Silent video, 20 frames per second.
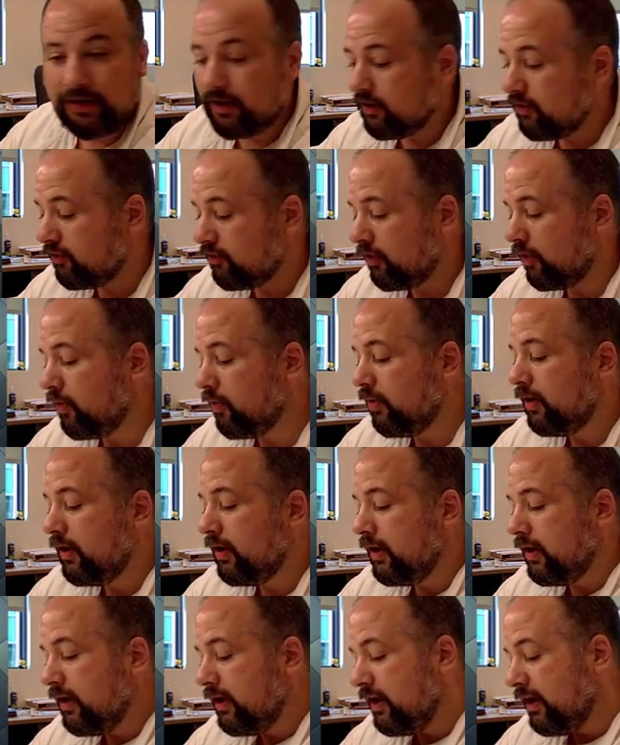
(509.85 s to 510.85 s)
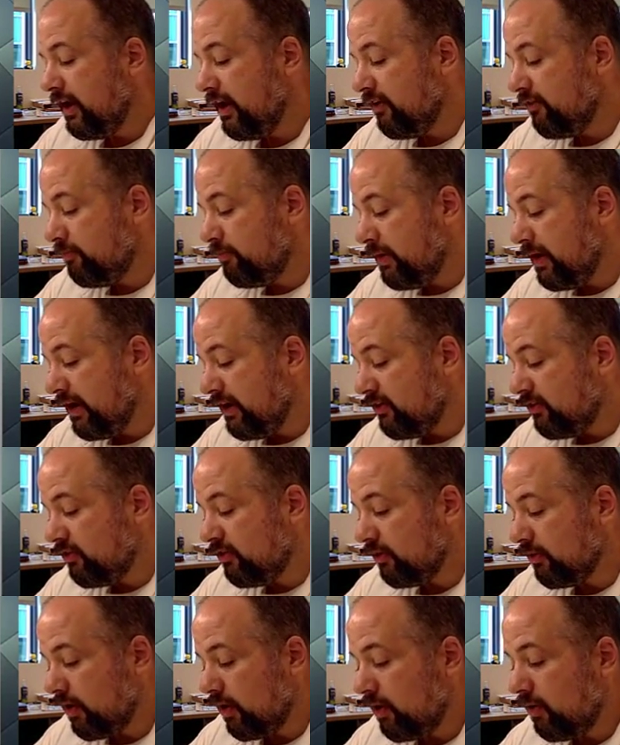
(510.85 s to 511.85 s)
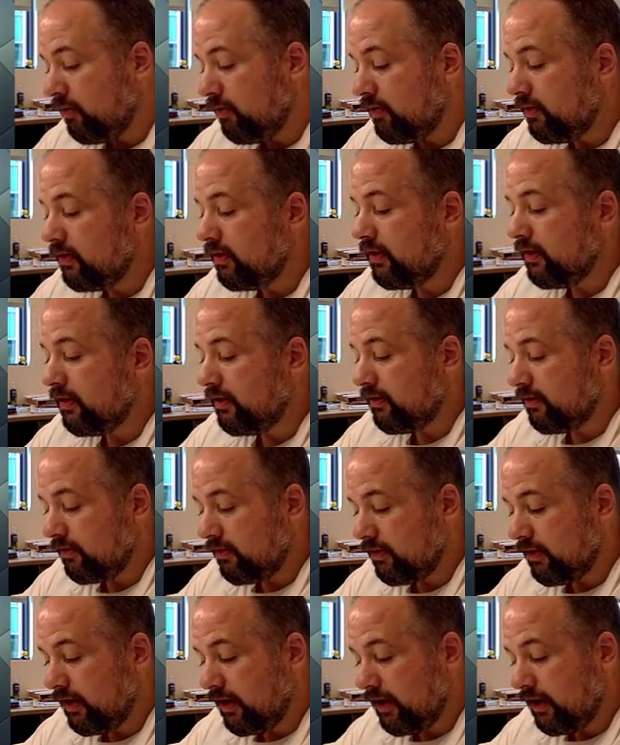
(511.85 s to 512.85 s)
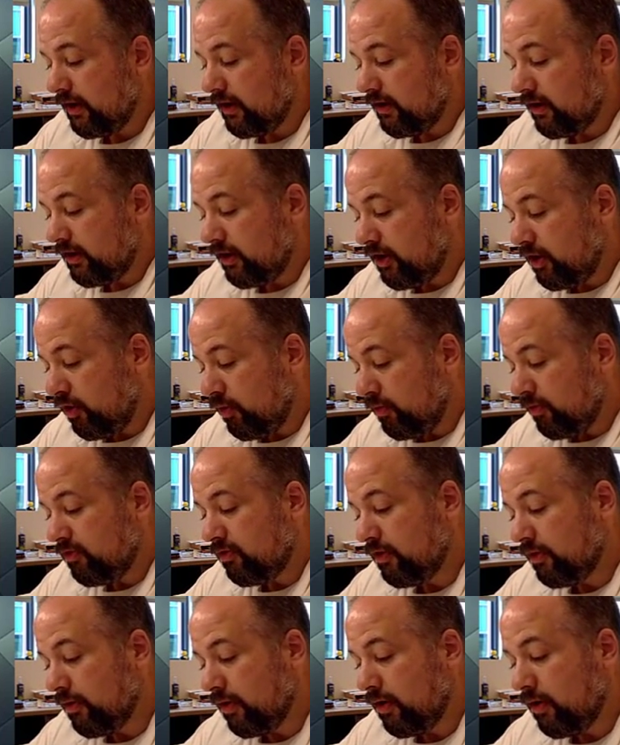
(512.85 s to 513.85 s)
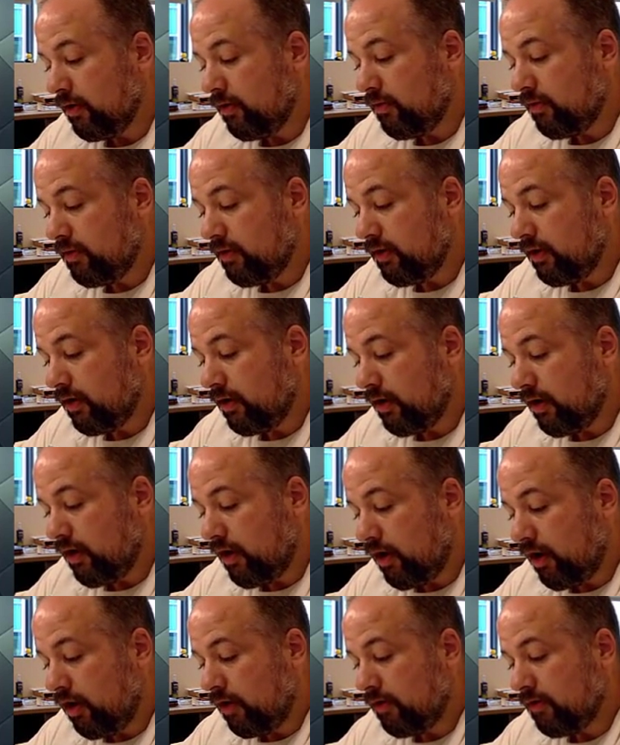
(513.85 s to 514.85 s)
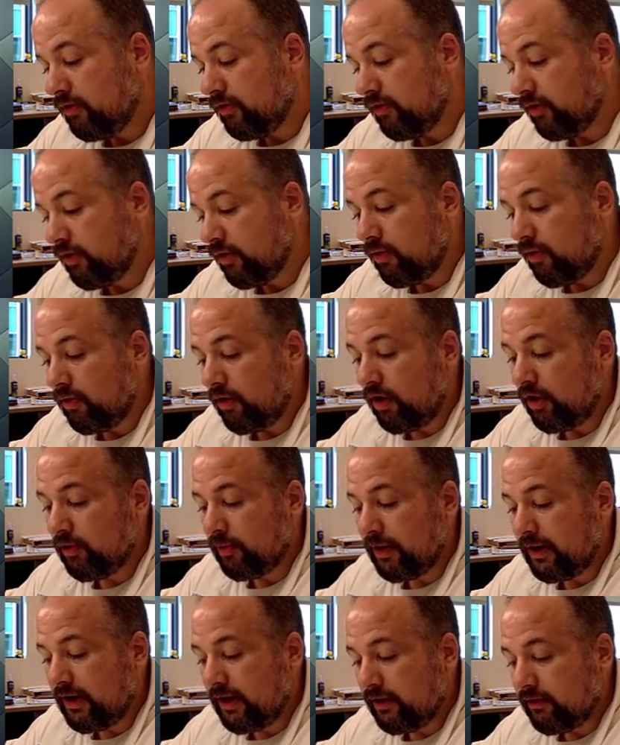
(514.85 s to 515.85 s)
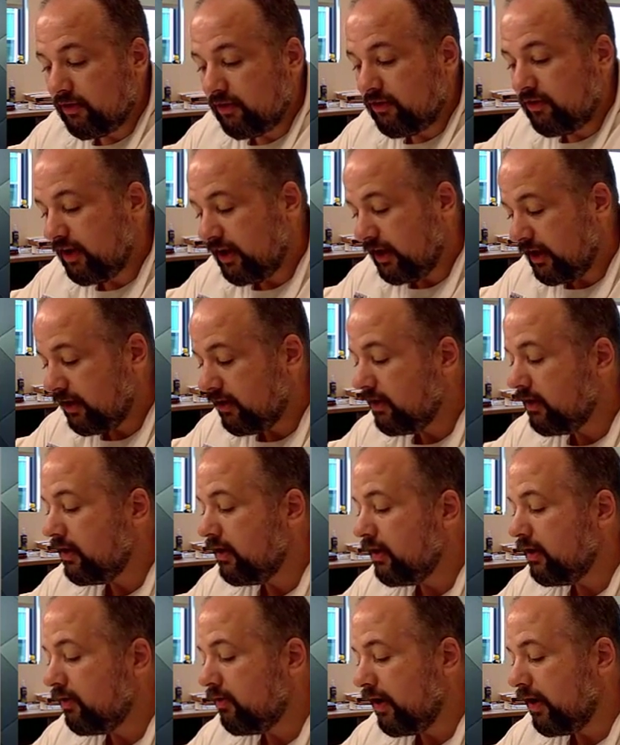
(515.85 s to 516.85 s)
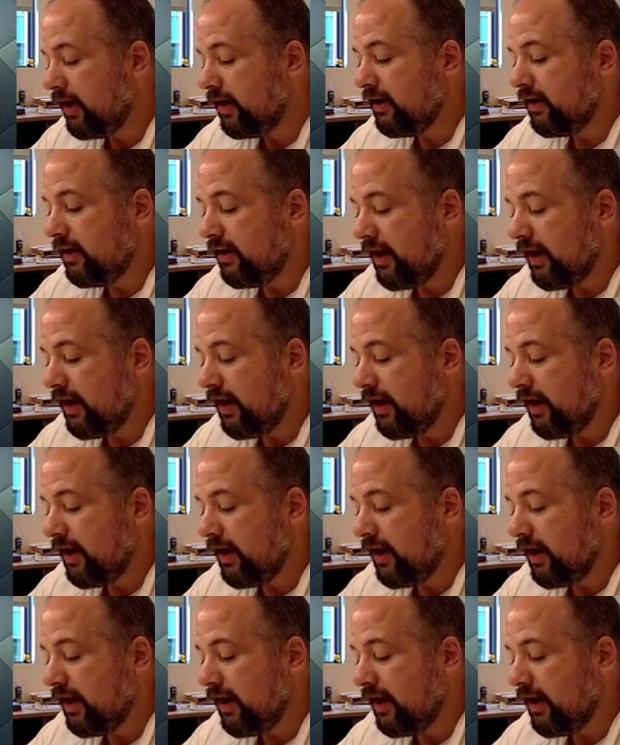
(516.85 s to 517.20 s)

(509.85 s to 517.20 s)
So if P is 0, Q is 0, R is 0, all the way down to T, right?